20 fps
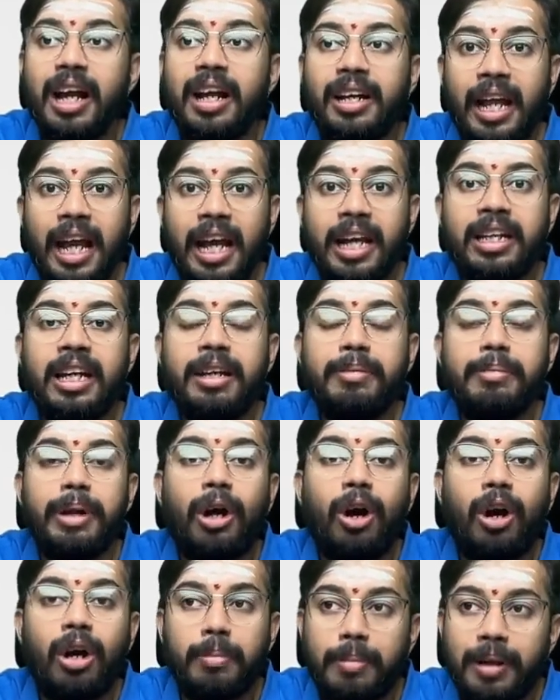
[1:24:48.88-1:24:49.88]
taking me
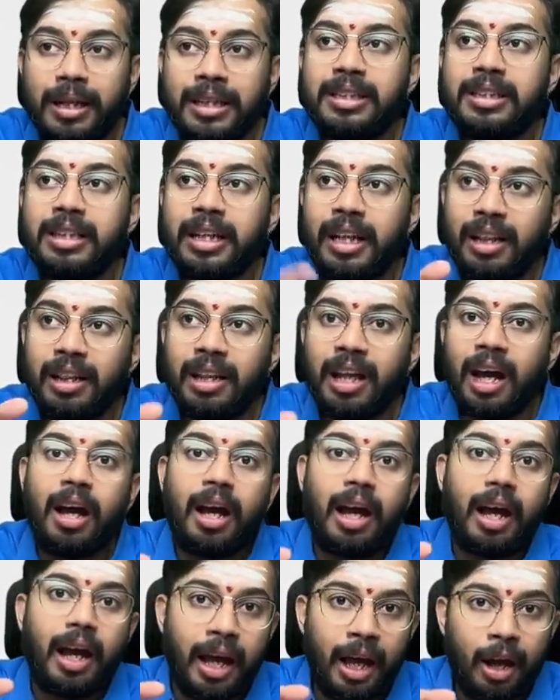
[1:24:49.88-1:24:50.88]
on bus till the
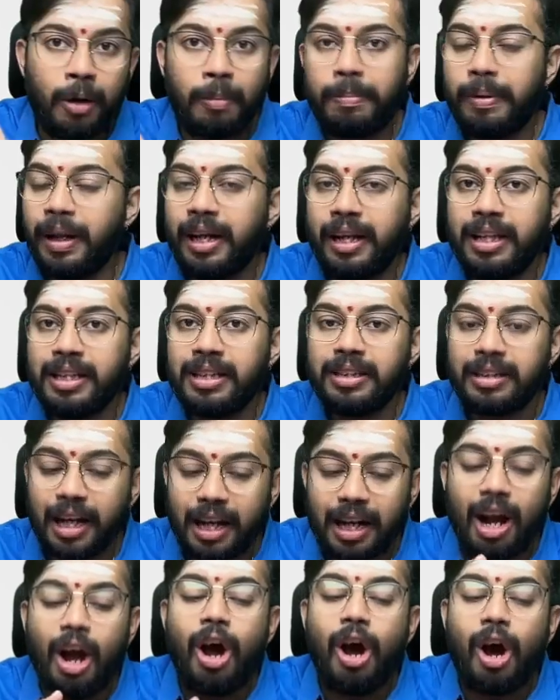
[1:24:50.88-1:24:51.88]
aeroplane is
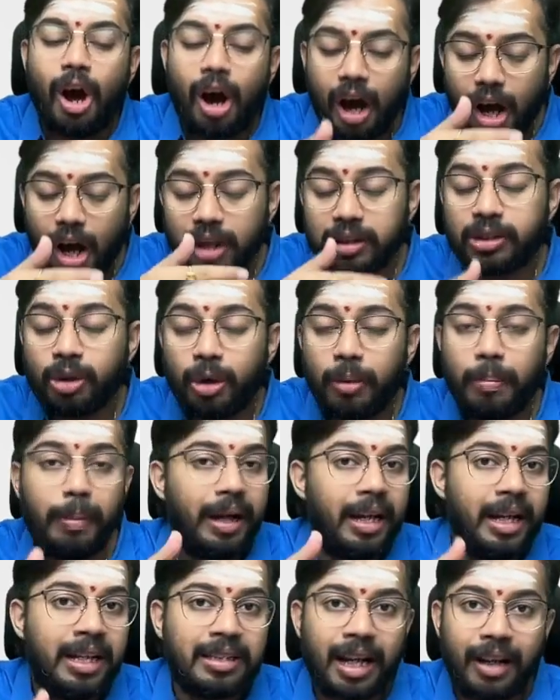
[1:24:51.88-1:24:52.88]
there. So
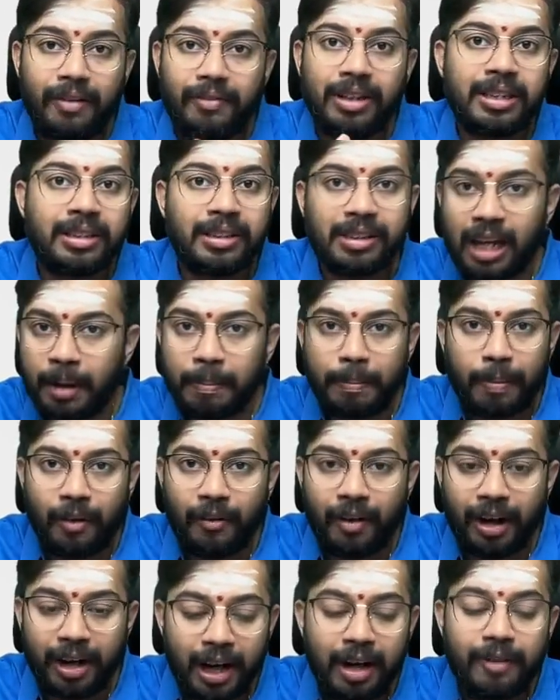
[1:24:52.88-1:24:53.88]
many services are
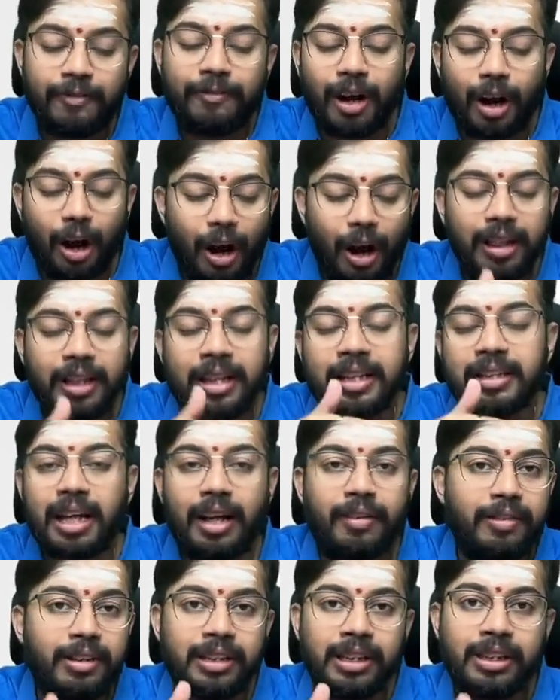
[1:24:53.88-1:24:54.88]
provided. For all these
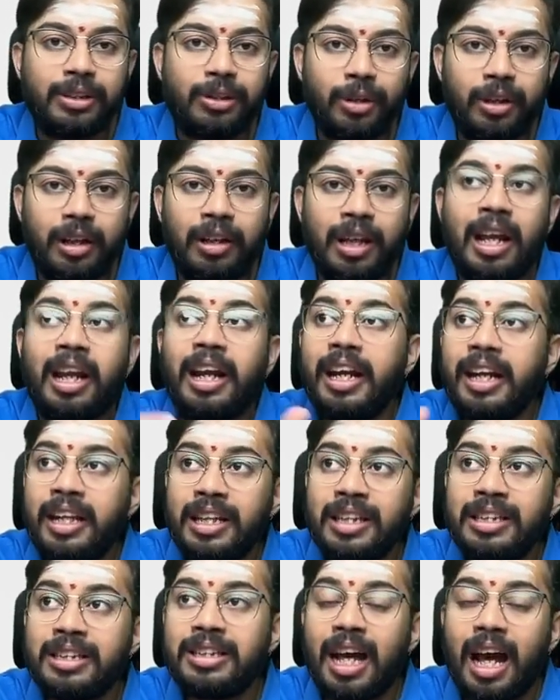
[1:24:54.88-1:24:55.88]
services together, it
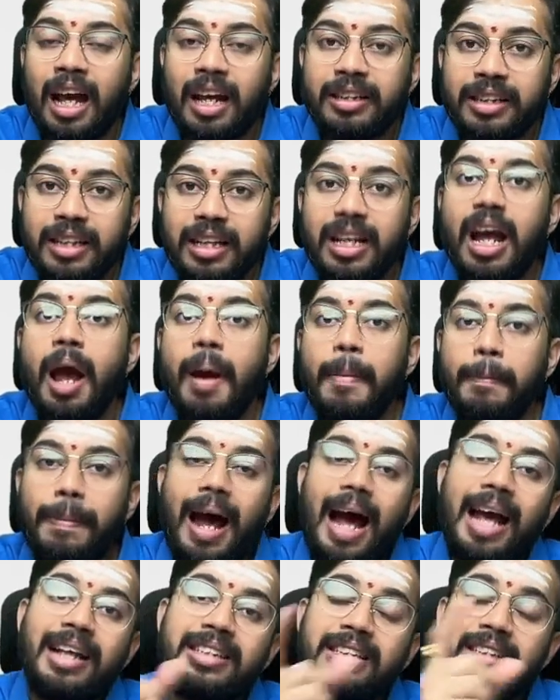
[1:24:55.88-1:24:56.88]
is charging
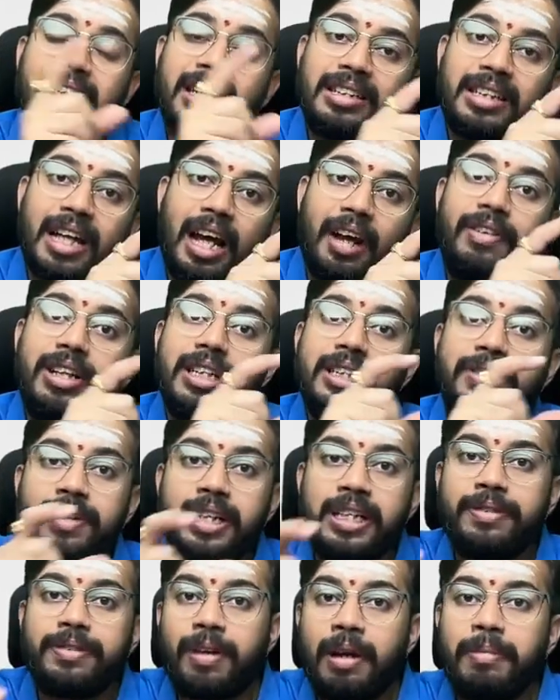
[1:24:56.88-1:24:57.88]
passenger service
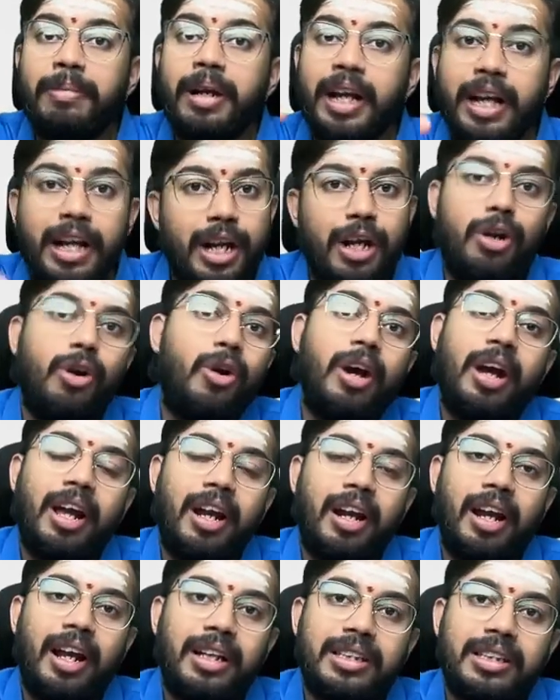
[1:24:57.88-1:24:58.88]
fees from Indigo
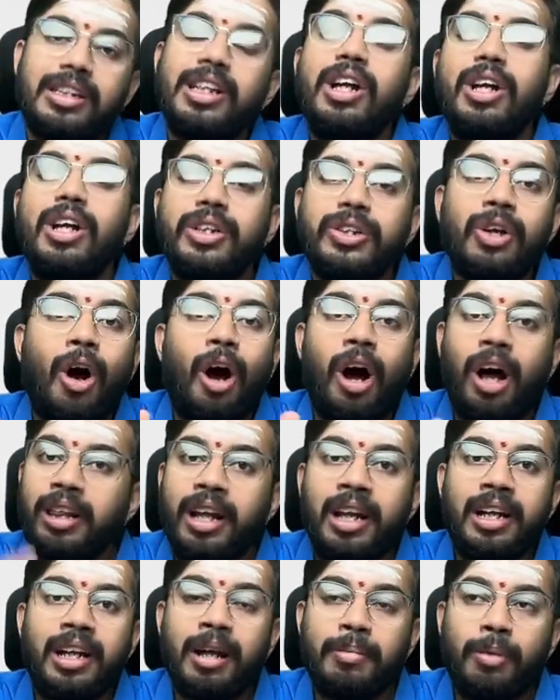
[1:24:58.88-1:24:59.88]
Airlines. So on
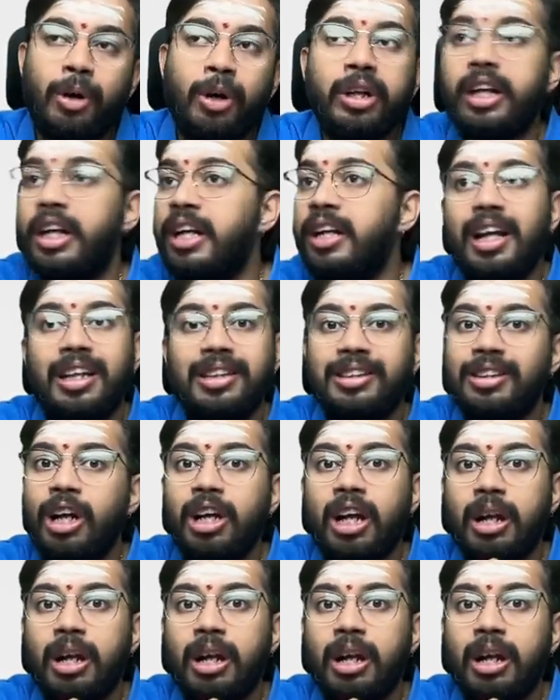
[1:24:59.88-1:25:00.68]
that amount, it does not